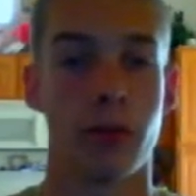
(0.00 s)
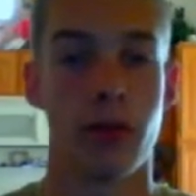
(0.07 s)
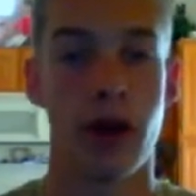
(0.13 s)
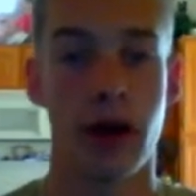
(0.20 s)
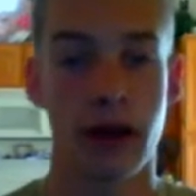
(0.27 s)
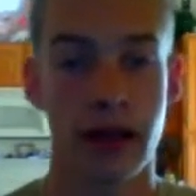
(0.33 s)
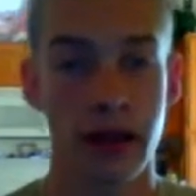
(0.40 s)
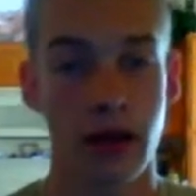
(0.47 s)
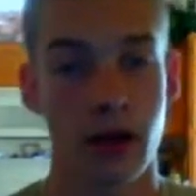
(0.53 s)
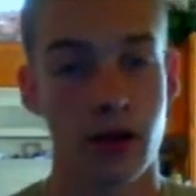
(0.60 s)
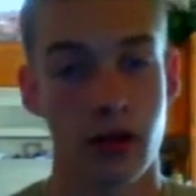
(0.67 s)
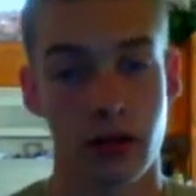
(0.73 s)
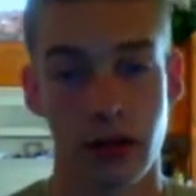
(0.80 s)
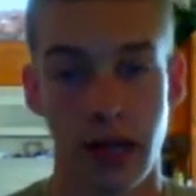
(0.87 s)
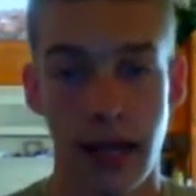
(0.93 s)
body, on
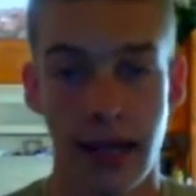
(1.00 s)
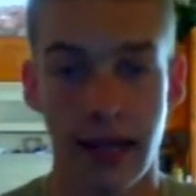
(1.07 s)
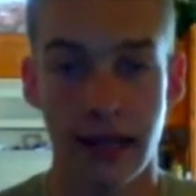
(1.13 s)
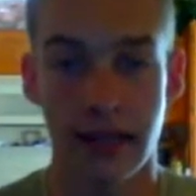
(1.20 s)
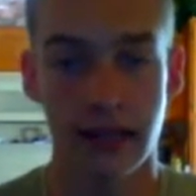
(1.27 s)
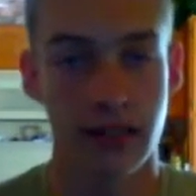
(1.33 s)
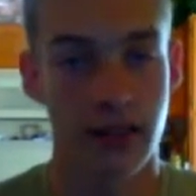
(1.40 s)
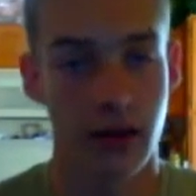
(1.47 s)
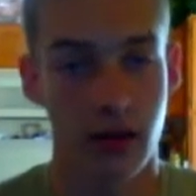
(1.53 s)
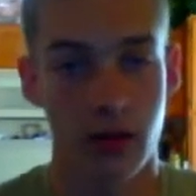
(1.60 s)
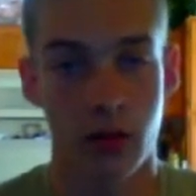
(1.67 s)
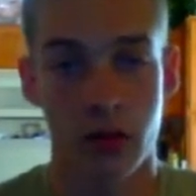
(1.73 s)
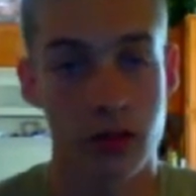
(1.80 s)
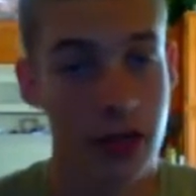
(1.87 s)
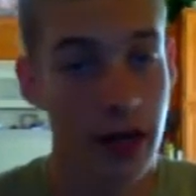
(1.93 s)
your legs, you
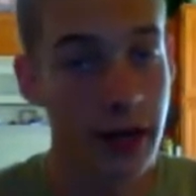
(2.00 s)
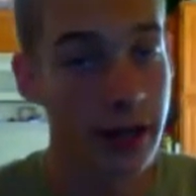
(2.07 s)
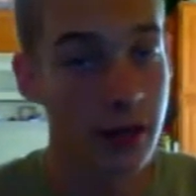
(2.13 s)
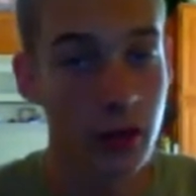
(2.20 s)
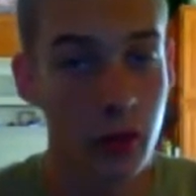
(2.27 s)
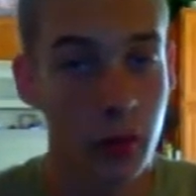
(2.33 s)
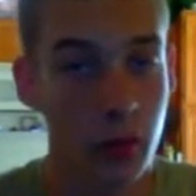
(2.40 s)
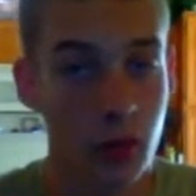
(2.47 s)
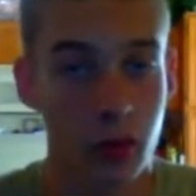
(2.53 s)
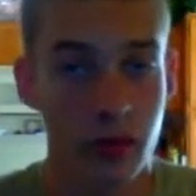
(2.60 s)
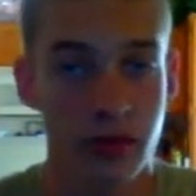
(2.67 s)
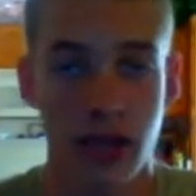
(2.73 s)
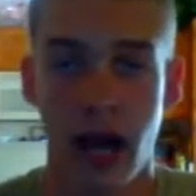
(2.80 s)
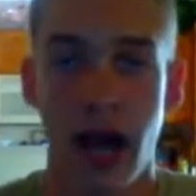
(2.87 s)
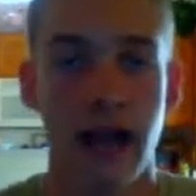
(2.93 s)
know, trying new
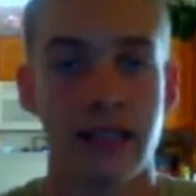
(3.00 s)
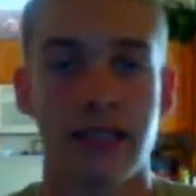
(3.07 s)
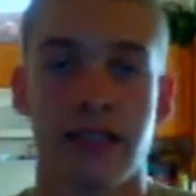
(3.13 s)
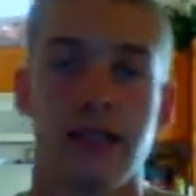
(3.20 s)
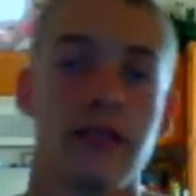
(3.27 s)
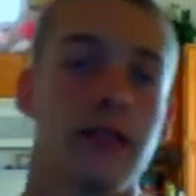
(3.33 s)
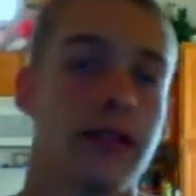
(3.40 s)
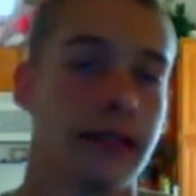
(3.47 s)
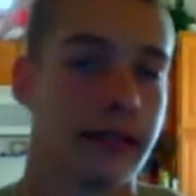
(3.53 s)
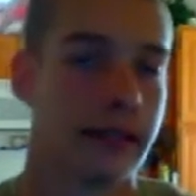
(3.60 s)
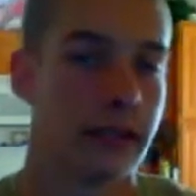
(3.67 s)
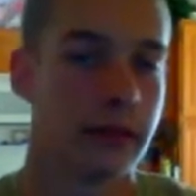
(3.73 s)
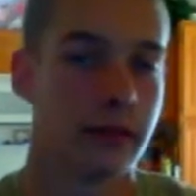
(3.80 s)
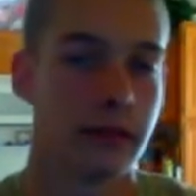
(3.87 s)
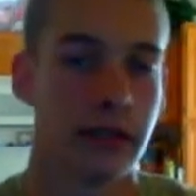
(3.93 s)
moves. I still get
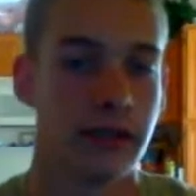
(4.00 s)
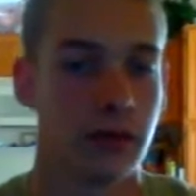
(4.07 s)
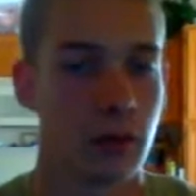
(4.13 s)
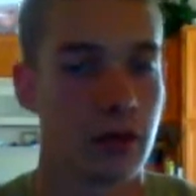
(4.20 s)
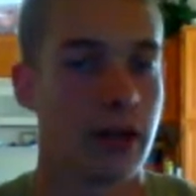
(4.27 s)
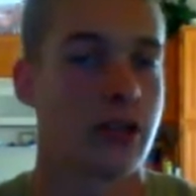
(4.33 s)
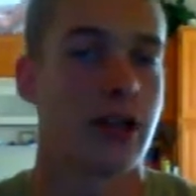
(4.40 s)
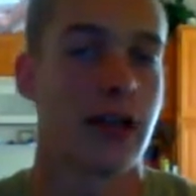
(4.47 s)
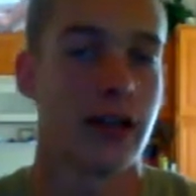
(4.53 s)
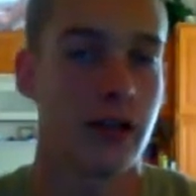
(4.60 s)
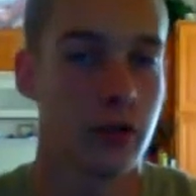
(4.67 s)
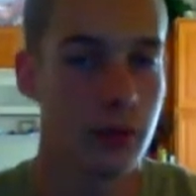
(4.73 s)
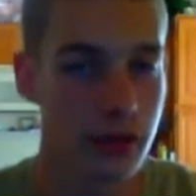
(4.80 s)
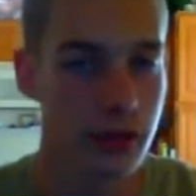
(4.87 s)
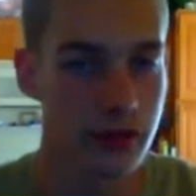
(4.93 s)
them even when I try
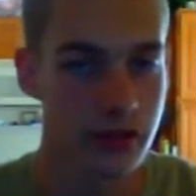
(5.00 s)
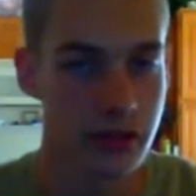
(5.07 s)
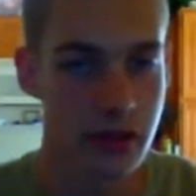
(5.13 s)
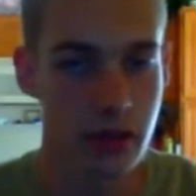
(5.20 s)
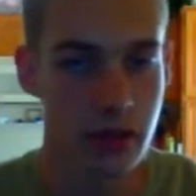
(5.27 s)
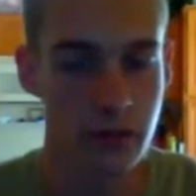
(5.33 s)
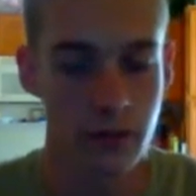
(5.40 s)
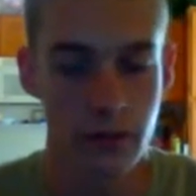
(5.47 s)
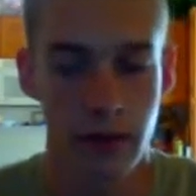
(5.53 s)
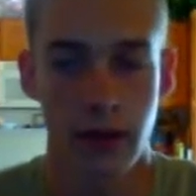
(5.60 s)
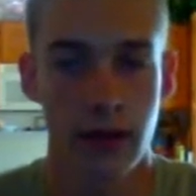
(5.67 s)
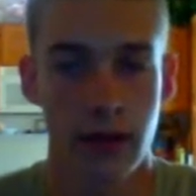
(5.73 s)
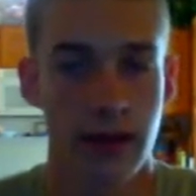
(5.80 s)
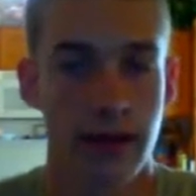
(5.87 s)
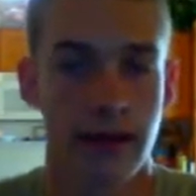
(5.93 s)
new moves, you know.
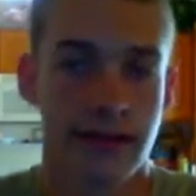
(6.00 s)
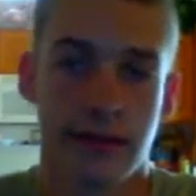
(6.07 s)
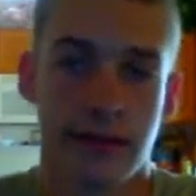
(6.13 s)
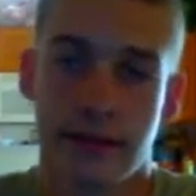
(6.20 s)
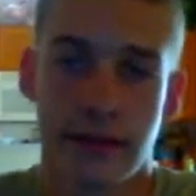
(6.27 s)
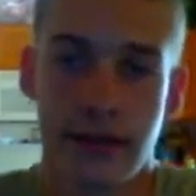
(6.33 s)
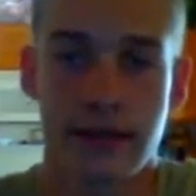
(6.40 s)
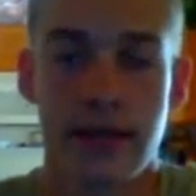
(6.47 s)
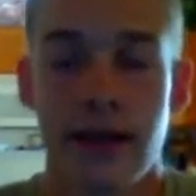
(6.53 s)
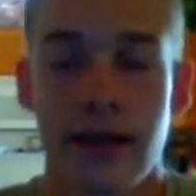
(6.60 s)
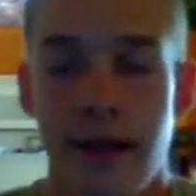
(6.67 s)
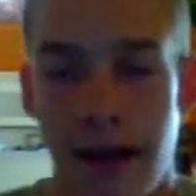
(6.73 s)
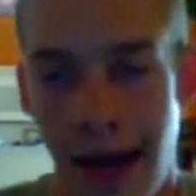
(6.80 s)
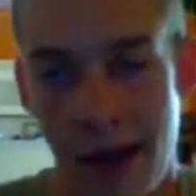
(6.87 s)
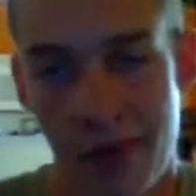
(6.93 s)
It's
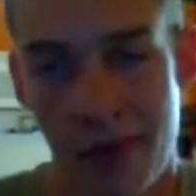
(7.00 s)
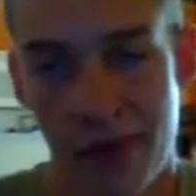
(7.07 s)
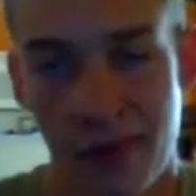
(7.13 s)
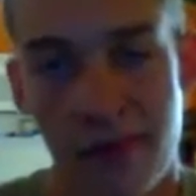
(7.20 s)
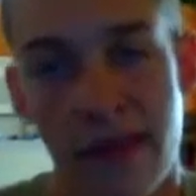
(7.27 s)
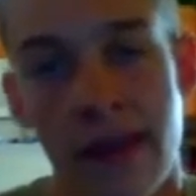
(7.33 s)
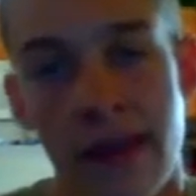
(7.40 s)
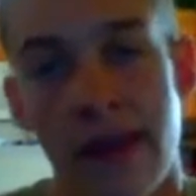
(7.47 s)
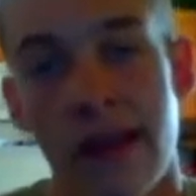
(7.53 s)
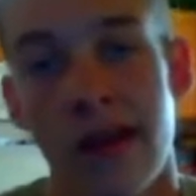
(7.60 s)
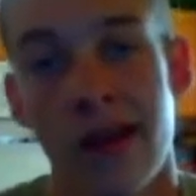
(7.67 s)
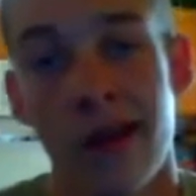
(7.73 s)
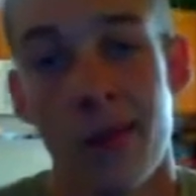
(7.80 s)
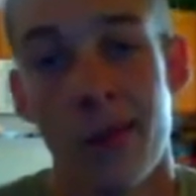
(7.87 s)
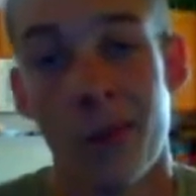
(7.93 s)
going to happen.
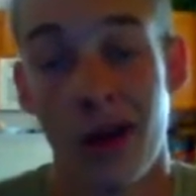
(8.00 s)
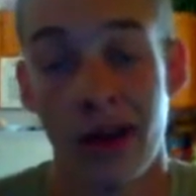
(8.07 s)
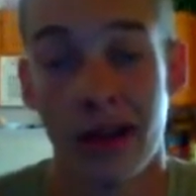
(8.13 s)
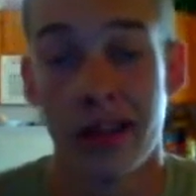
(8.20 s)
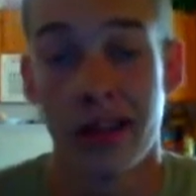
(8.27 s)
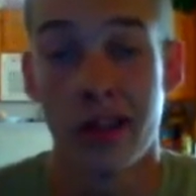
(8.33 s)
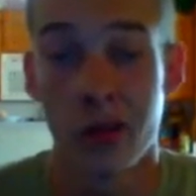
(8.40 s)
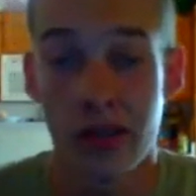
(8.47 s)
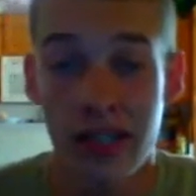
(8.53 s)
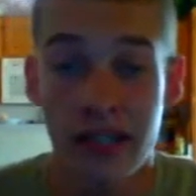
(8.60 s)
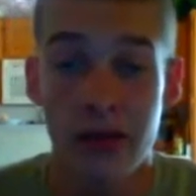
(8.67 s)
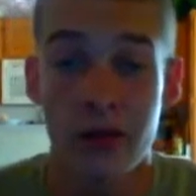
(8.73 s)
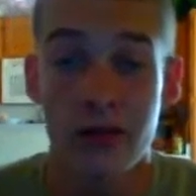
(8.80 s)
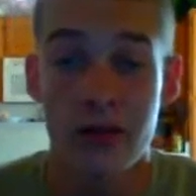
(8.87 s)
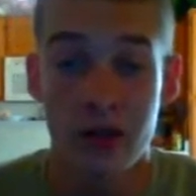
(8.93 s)
But you
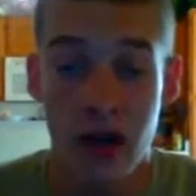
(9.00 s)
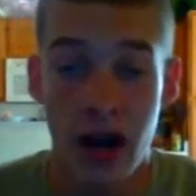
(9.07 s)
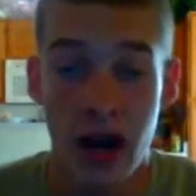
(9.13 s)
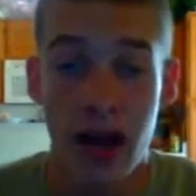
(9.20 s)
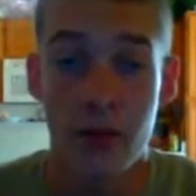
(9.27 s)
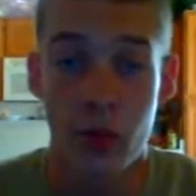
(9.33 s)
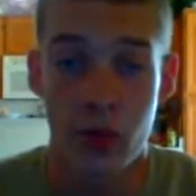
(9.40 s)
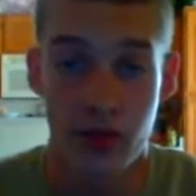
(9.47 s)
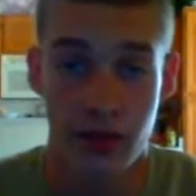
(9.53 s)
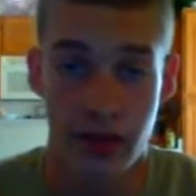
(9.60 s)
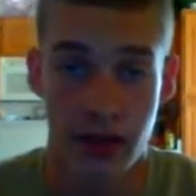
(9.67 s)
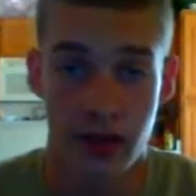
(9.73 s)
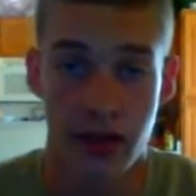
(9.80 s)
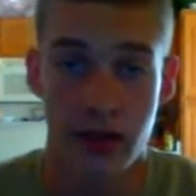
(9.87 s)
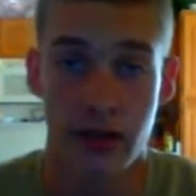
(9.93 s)
need to try and
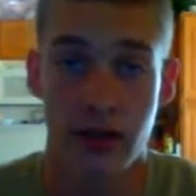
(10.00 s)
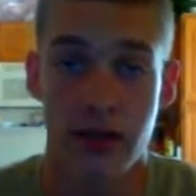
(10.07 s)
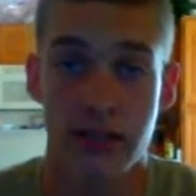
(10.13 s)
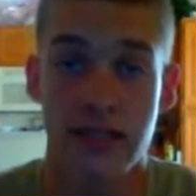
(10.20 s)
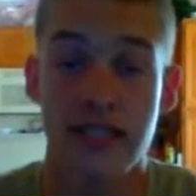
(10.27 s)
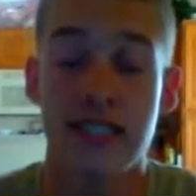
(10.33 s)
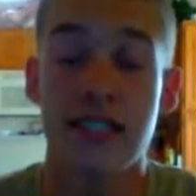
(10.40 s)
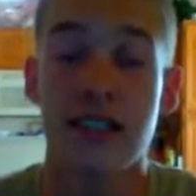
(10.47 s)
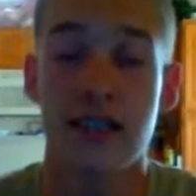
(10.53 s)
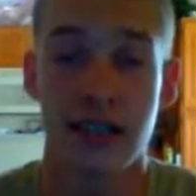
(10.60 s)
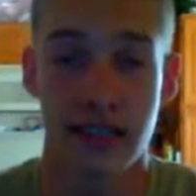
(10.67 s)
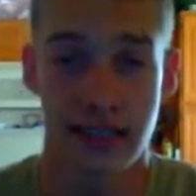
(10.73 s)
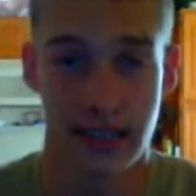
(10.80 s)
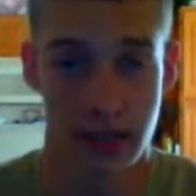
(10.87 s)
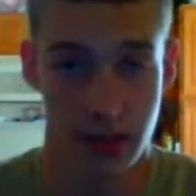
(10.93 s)
prevent
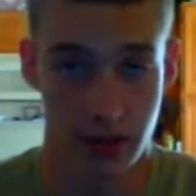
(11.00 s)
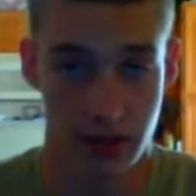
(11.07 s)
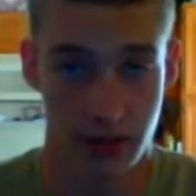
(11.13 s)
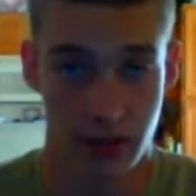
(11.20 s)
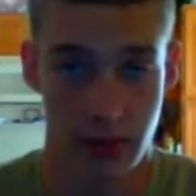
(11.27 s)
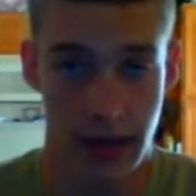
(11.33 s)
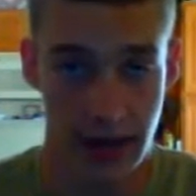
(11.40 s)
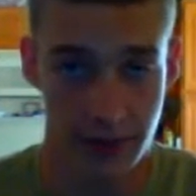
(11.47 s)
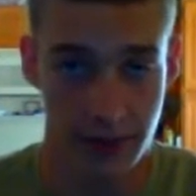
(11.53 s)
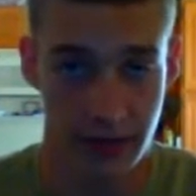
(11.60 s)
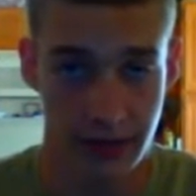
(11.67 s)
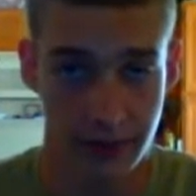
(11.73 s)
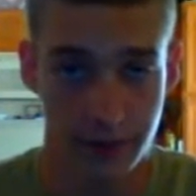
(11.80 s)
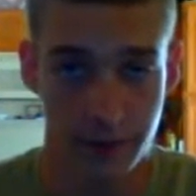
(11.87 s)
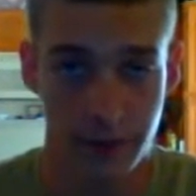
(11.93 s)
serious injury from
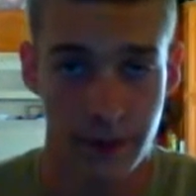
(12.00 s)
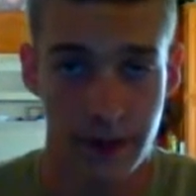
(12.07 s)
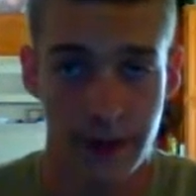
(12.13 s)
happening.